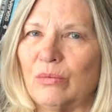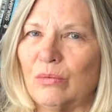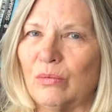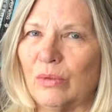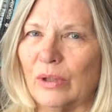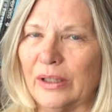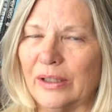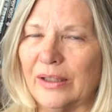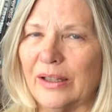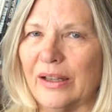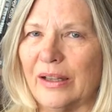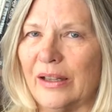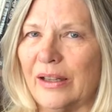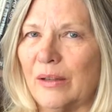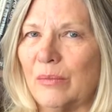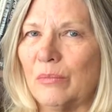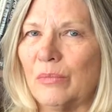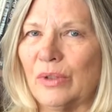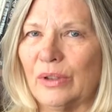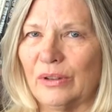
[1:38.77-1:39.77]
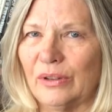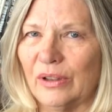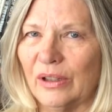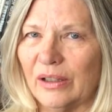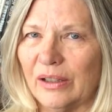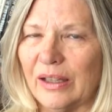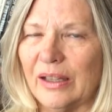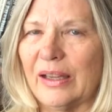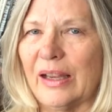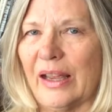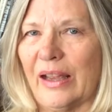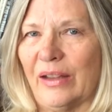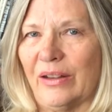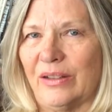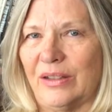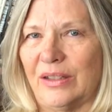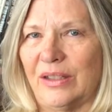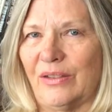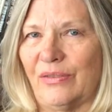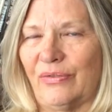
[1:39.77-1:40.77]
what I'm looking
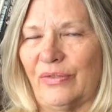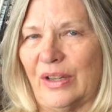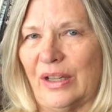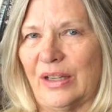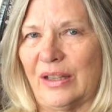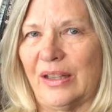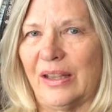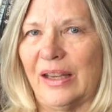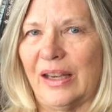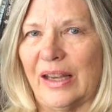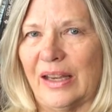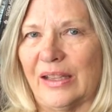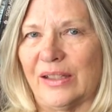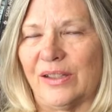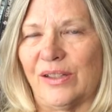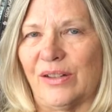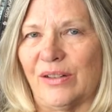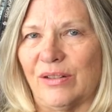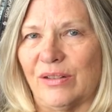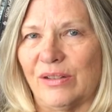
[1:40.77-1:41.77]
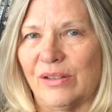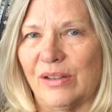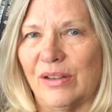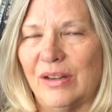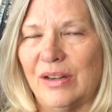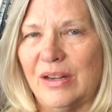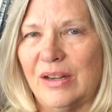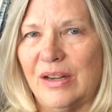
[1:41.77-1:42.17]
at to find the answers.